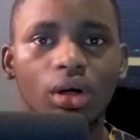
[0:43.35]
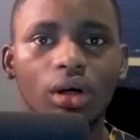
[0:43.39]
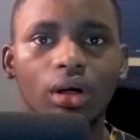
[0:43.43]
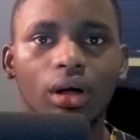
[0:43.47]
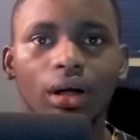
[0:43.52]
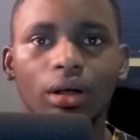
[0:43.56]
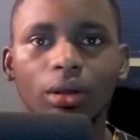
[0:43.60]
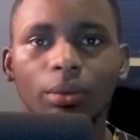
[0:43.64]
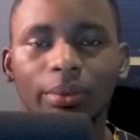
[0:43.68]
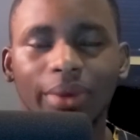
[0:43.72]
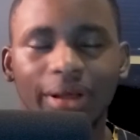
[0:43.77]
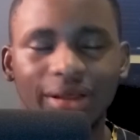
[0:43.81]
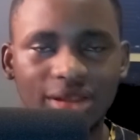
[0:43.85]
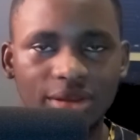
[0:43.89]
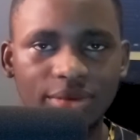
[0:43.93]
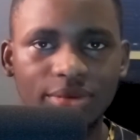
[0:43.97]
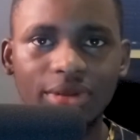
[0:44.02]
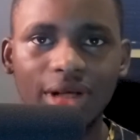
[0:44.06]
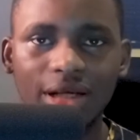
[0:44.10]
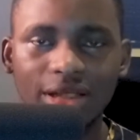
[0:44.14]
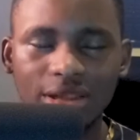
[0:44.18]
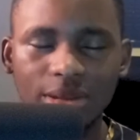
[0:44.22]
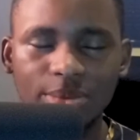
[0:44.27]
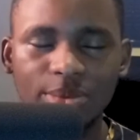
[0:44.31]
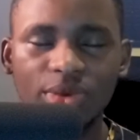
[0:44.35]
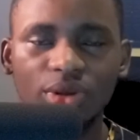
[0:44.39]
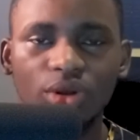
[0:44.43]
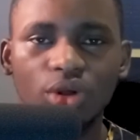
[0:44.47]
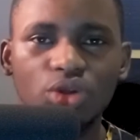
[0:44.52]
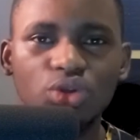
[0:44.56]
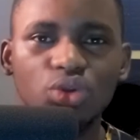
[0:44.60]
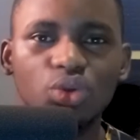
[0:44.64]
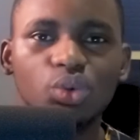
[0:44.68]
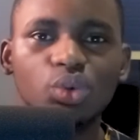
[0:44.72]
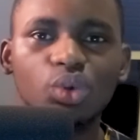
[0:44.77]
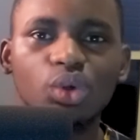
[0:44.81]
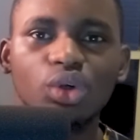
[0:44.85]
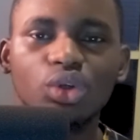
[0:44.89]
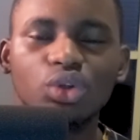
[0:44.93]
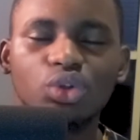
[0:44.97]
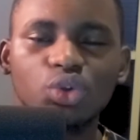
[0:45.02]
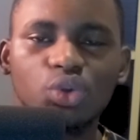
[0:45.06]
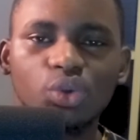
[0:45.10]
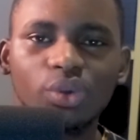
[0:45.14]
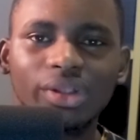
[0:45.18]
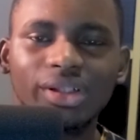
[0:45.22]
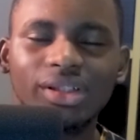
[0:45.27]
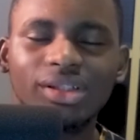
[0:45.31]
I'm going to live stream it also
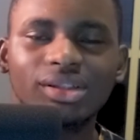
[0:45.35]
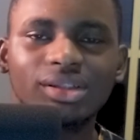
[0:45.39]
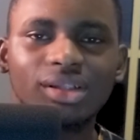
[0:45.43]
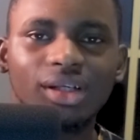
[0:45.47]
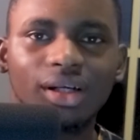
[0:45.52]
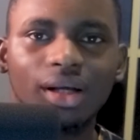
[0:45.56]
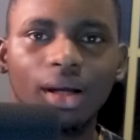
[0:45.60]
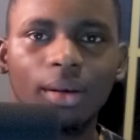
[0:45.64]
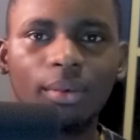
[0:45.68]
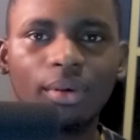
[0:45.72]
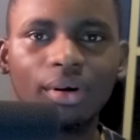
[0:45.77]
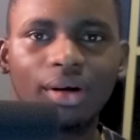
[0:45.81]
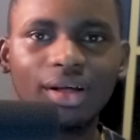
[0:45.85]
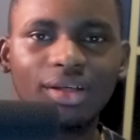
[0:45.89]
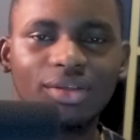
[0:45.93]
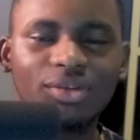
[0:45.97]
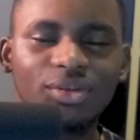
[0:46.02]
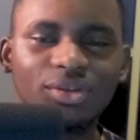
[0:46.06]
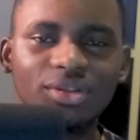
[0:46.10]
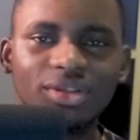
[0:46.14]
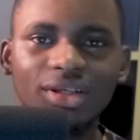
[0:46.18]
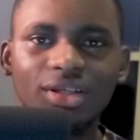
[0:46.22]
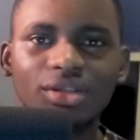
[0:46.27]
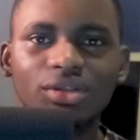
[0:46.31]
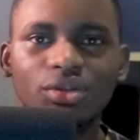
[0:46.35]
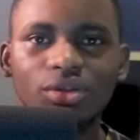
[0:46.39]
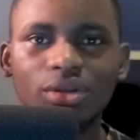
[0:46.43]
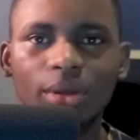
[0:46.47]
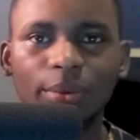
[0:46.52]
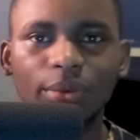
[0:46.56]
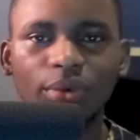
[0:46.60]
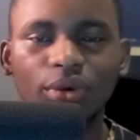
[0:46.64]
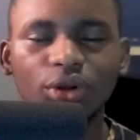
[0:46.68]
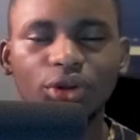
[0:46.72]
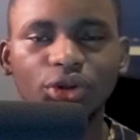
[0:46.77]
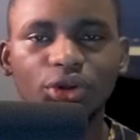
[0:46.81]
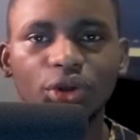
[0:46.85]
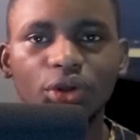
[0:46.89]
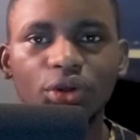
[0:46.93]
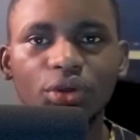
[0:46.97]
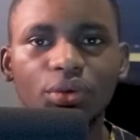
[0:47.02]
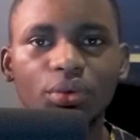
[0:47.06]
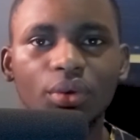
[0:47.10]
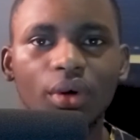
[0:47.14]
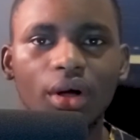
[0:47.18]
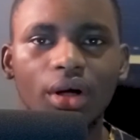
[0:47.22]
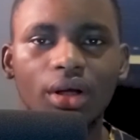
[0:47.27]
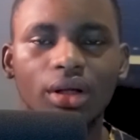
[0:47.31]
to Instagram. All right, so stay tuned. I'm going to show you.